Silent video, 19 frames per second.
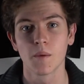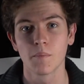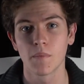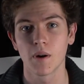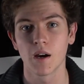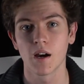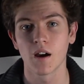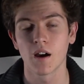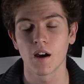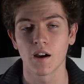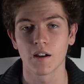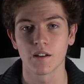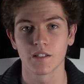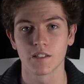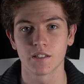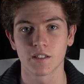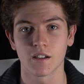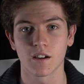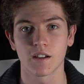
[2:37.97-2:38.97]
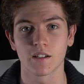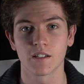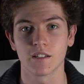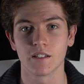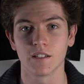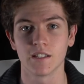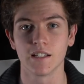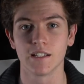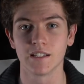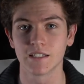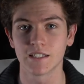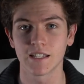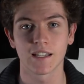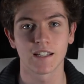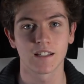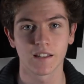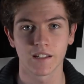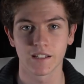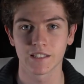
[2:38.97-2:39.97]
but I decided
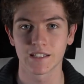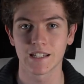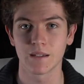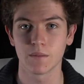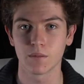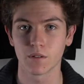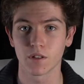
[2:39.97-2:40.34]
instead let's keep